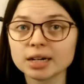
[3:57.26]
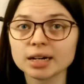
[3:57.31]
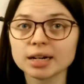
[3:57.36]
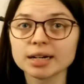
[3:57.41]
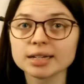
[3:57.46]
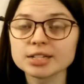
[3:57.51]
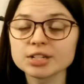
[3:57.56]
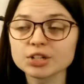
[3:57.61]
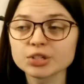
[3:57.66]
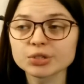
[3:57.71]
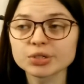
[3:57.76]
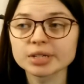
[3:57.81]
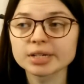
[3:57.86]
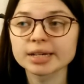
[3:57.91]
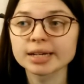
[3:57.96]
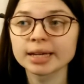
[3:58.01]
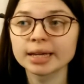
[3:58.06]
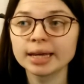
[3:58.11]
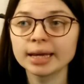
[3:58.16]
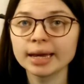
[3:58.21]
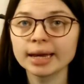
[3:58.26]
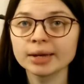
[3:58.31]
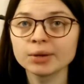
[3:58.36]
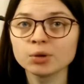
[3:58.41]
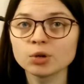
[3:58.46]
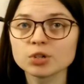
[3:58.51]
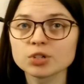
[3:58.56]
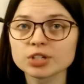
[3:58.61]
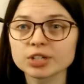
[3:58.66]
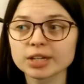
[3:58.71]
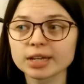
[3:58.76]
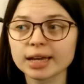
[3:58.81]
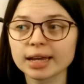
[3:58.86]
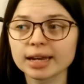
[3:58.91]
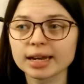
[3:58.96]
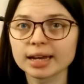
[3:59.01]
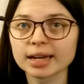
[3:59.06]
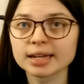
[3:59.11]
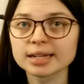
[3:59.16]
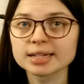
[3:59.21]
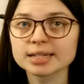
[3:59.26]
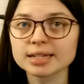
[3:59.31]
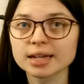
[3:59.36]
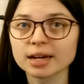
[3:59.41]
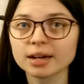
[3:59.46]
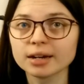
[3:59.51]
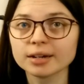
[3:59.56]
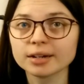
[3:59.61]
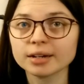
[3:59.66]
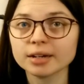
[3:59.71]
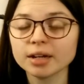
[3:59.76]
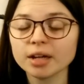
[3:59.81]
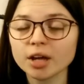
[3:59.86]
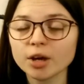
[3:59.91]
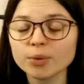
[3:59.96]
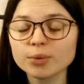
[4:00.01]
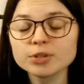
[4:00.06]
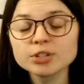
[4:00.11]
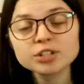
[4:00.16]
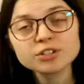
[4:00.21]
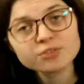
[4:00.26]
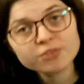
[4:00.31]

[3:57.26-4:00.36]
I just cannot get it undone, which is